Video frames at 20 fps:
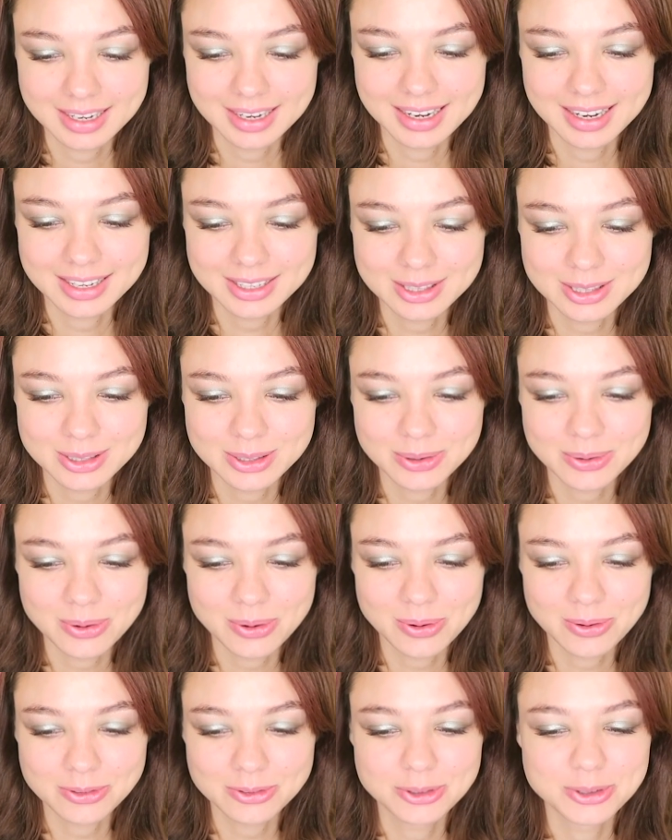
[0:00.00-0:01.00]
Okay,
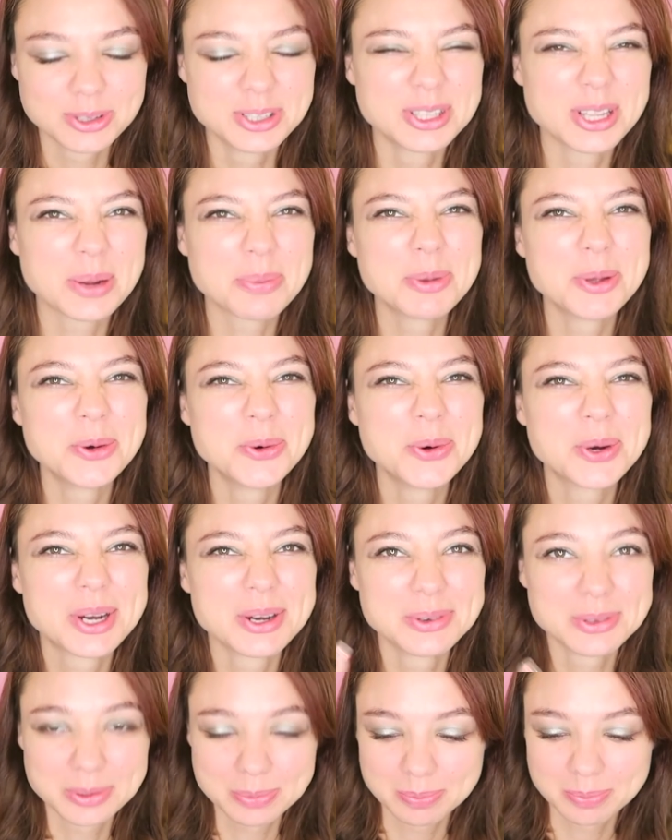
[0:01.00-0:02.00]
done. Cute
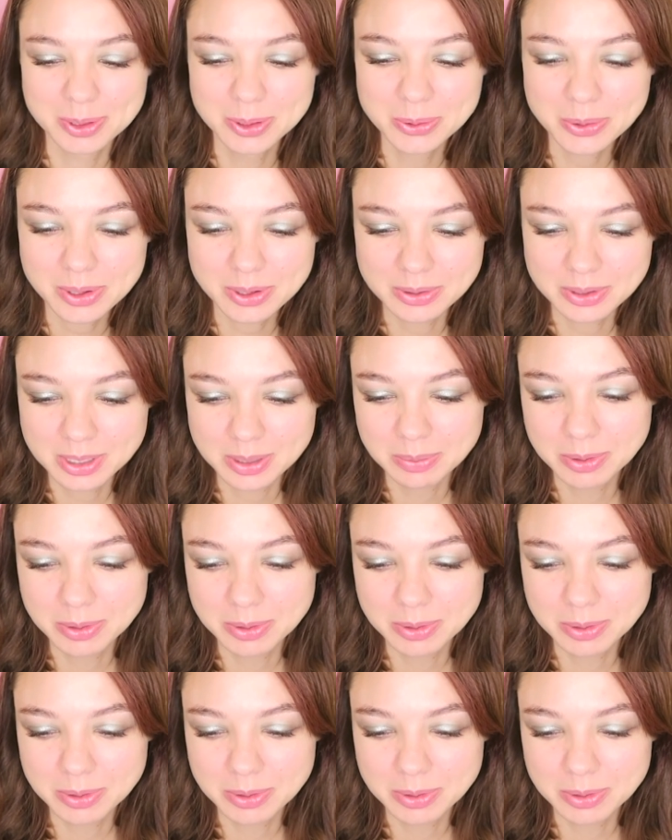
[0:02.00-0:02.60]
sounds.